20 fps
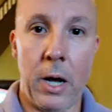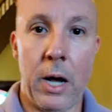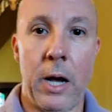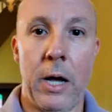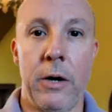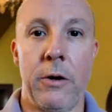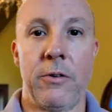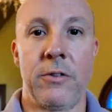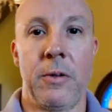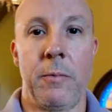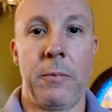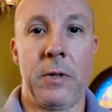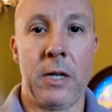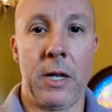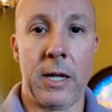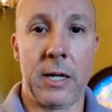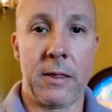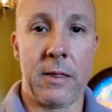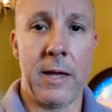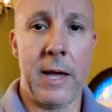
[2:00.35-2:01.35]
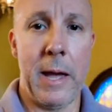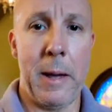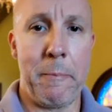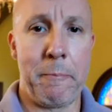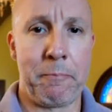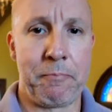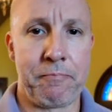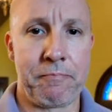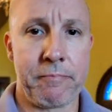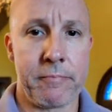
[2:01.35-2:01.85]
pot or something like
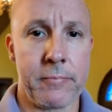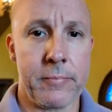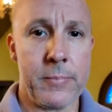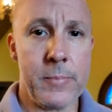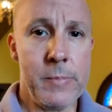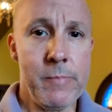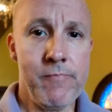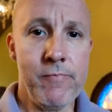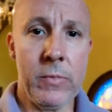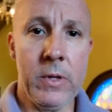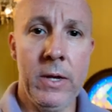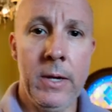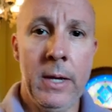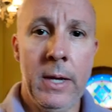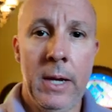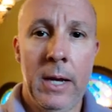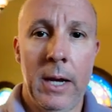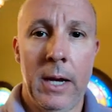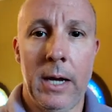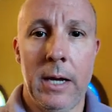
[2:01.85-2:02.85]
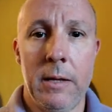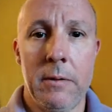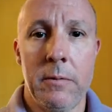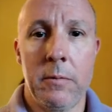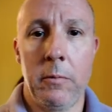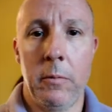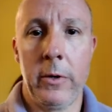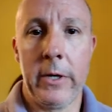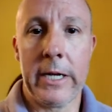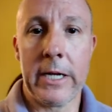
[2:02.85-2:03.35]
that.
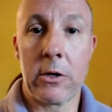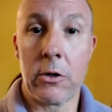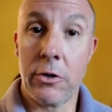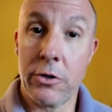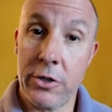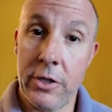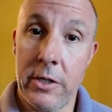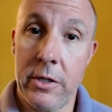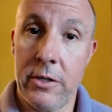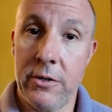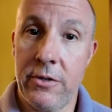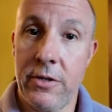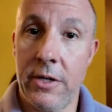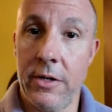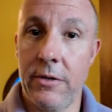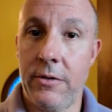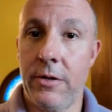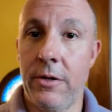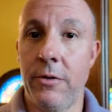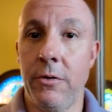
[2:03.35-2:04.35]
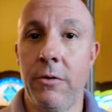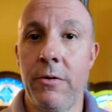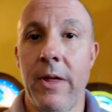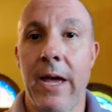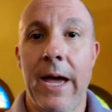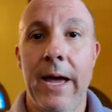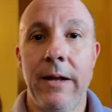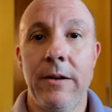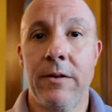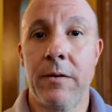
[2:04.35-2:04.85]
Uh, we encourage you to, to, to, do
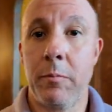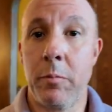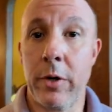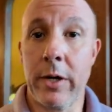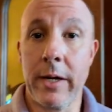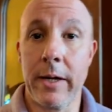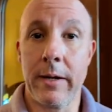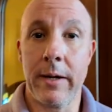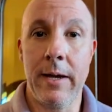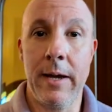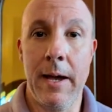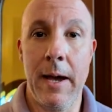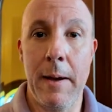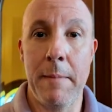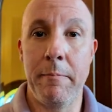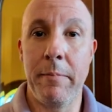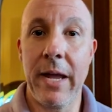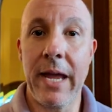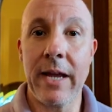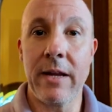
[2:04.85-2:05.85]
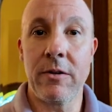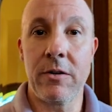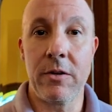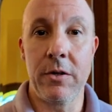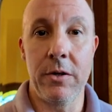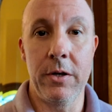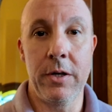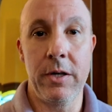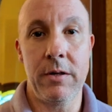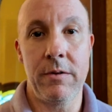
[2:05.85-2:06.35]
that, to bring uh,
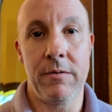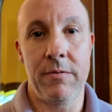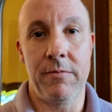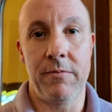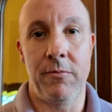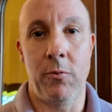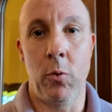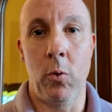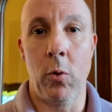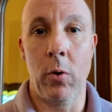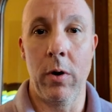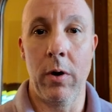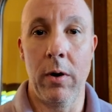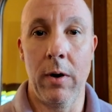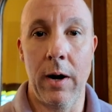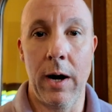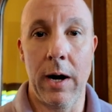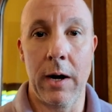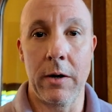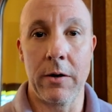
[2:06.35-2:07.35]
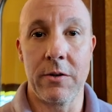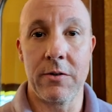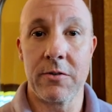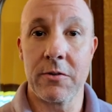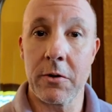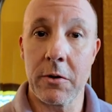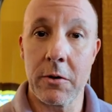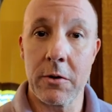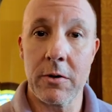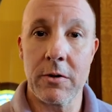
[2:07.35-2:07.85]
baked goods for our
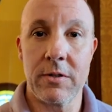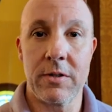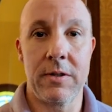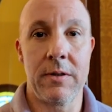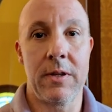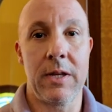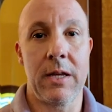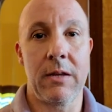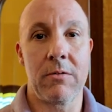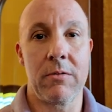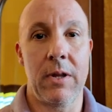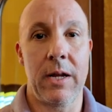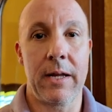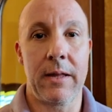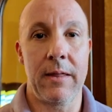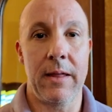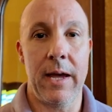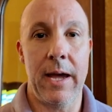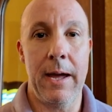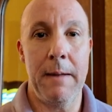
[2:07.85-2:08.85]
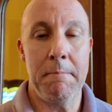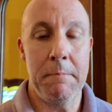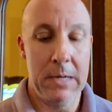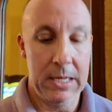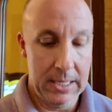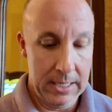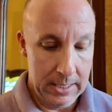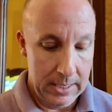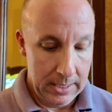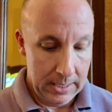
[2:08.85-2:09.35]
desserts and things like that.
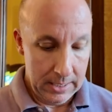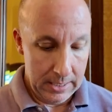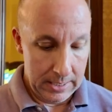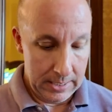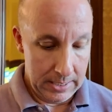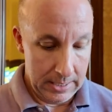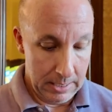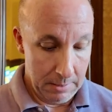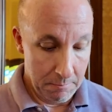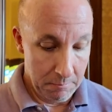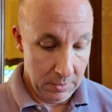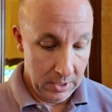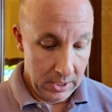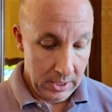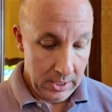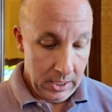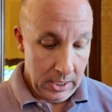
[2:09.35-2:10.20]
Um,